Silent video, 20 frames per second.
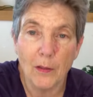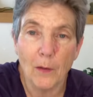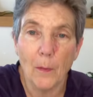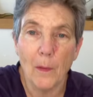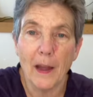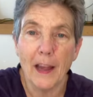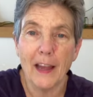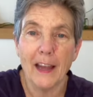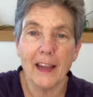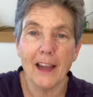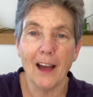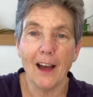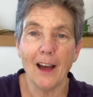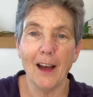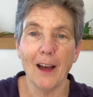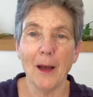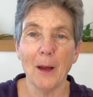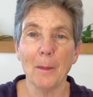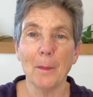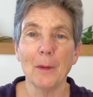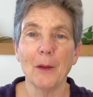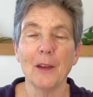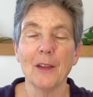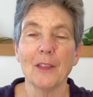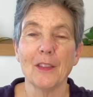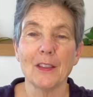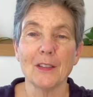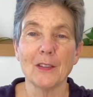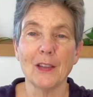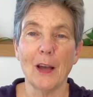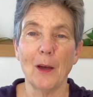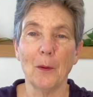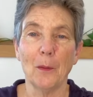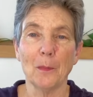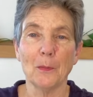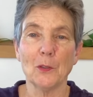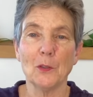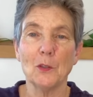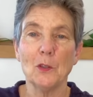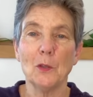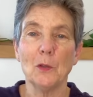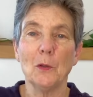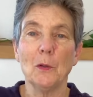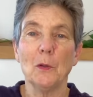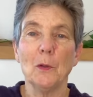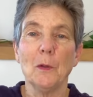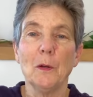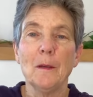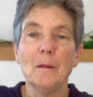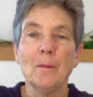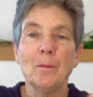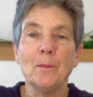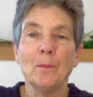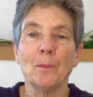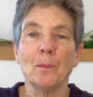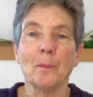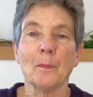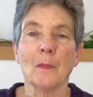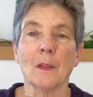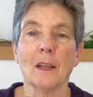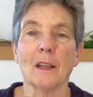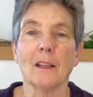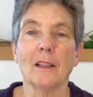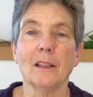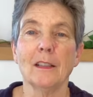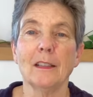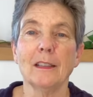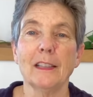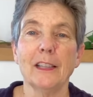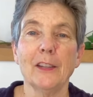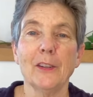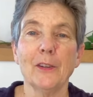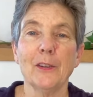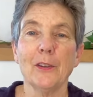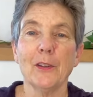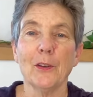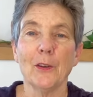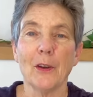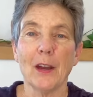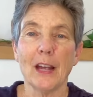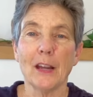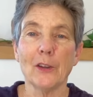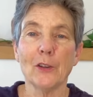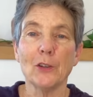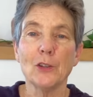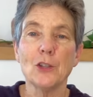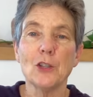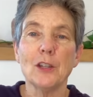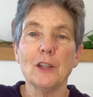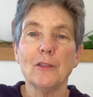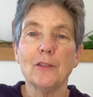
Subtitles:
the way up. This helps to clear your energy